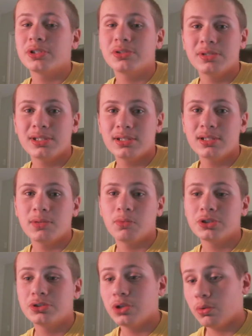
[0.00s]
you need, and
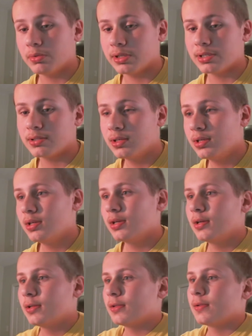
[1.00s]
what you don't need.
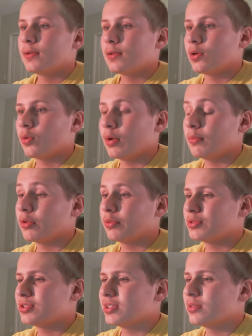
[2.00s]
Well, most
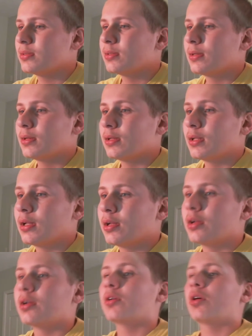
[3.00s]
of what you need.
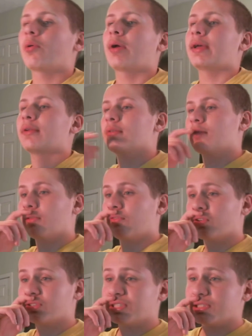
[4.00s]
Alright, so the
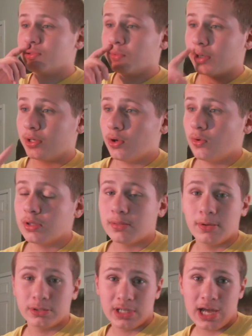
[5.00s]
first thing you want to know is
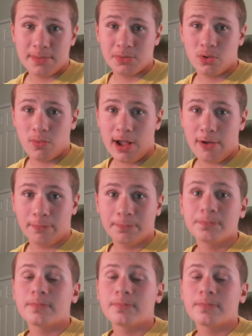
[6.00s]
about time you go out.